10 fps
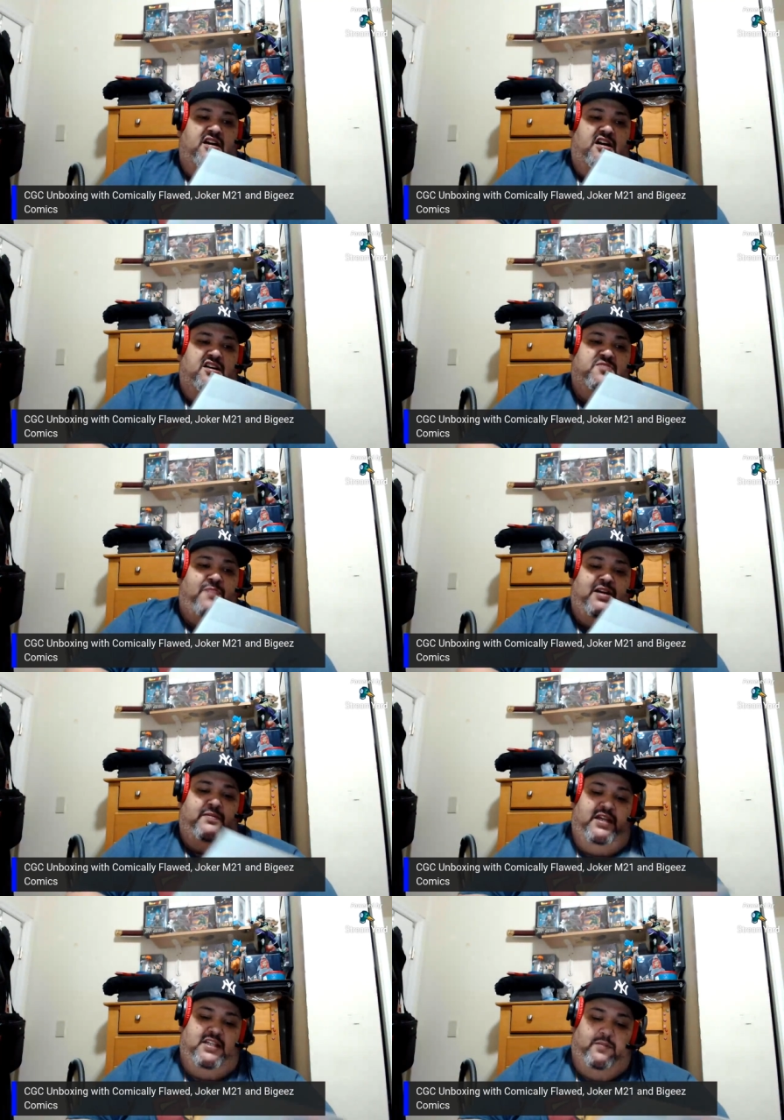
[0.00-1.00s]
uh,
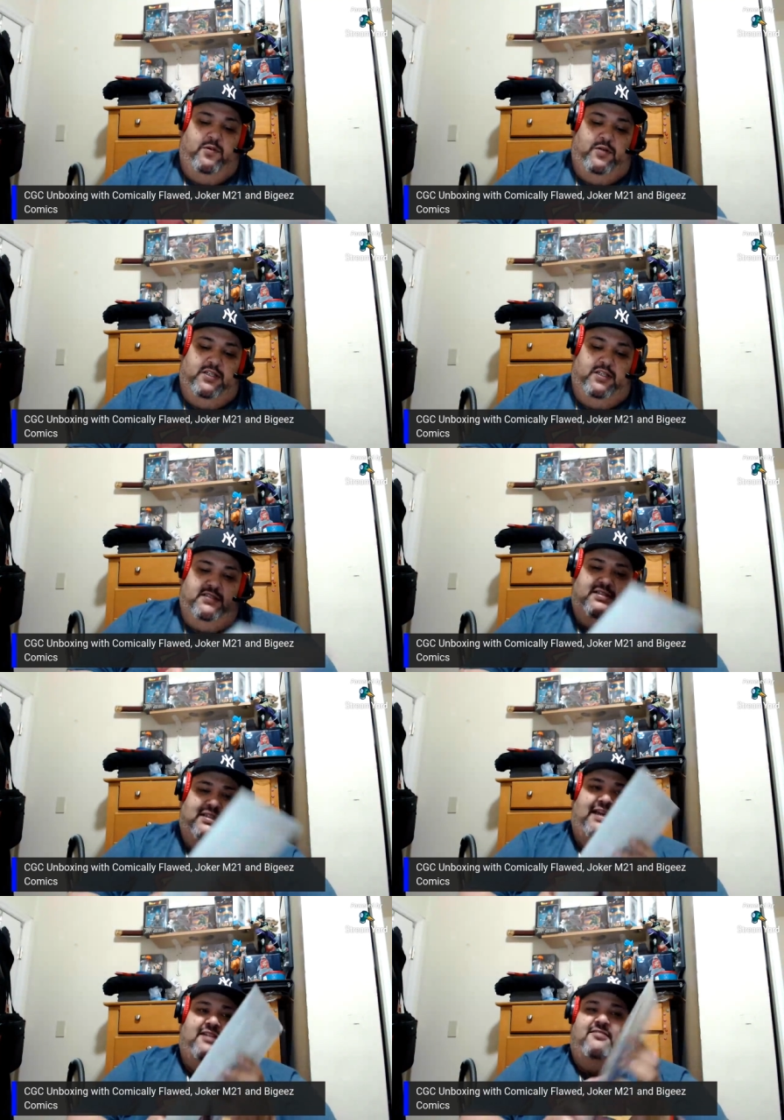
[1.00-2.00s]
Spider-Man number one,
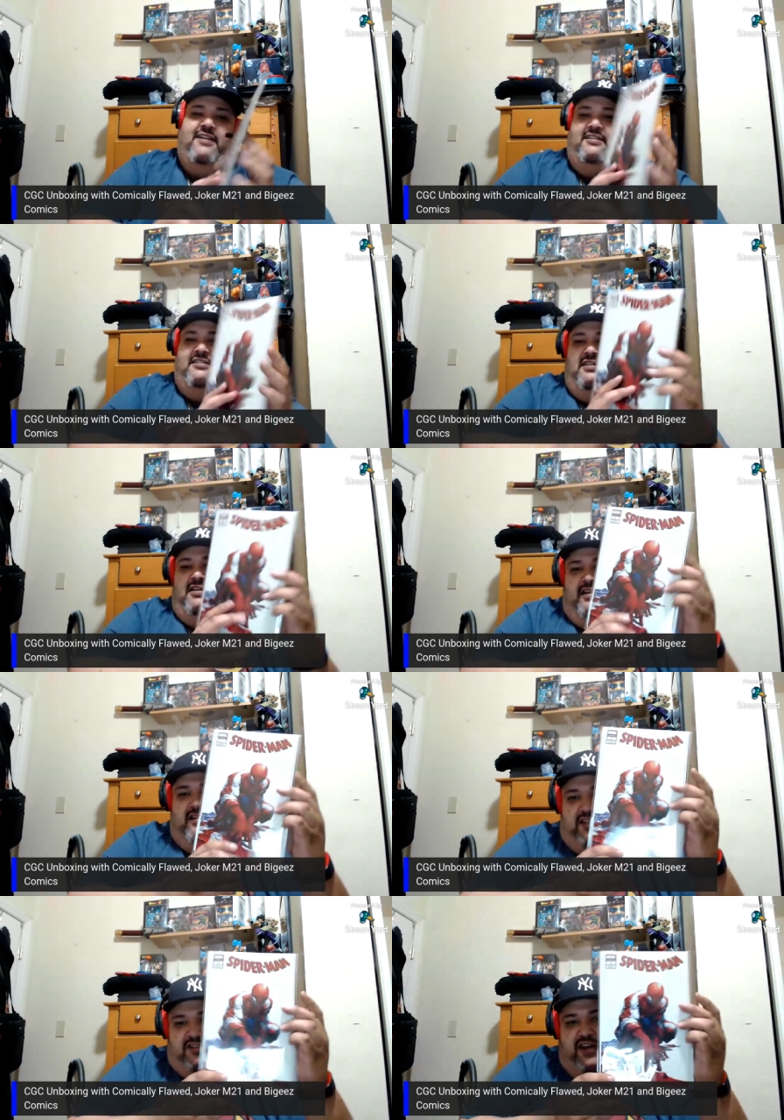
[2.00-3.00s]
Clayton Crain,
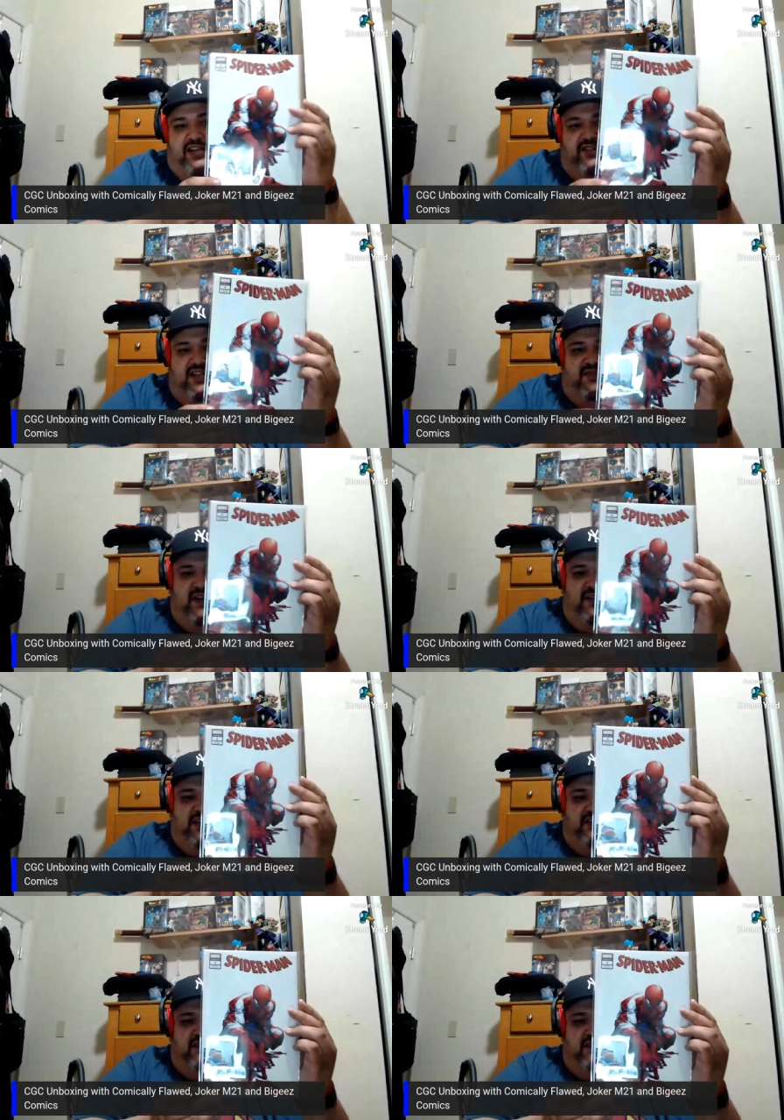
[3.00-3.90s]
the trade dress variant.